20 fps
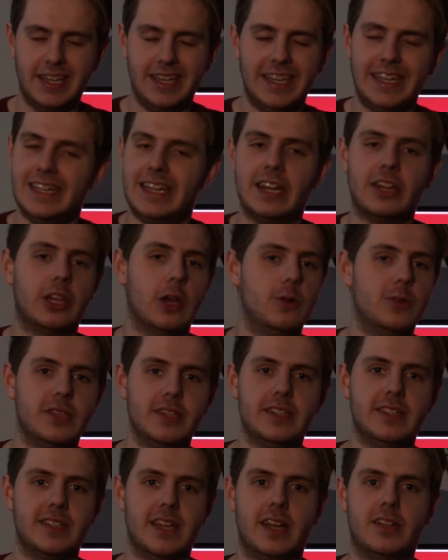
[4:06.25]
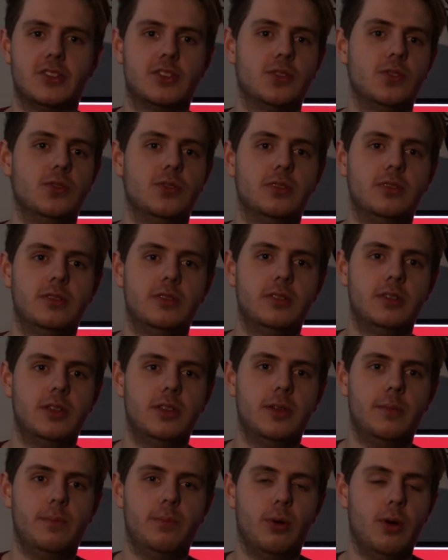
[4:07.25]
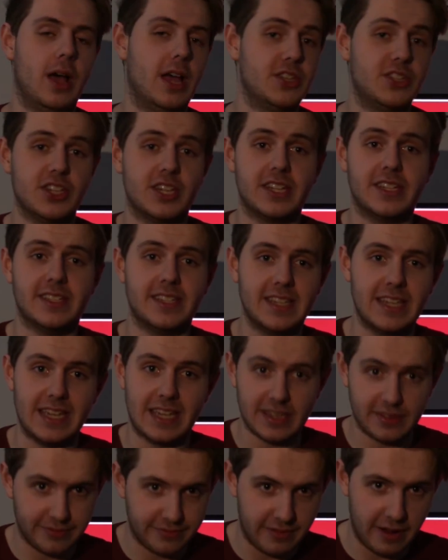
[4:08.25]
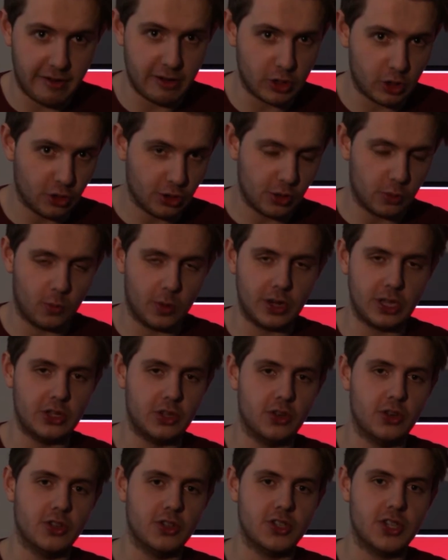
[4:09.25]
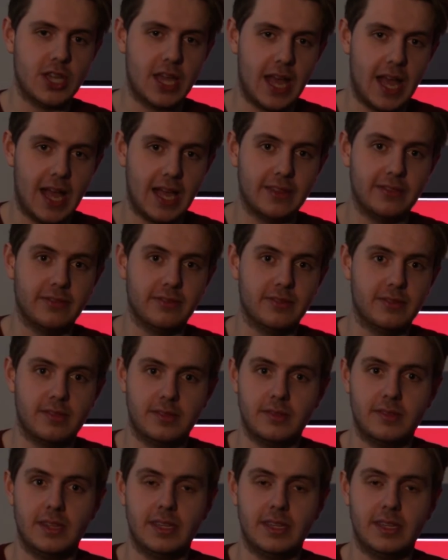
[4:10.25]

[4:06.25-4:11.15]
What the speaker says: He didn't go to design school, but as you can see, he's very good at what he does, and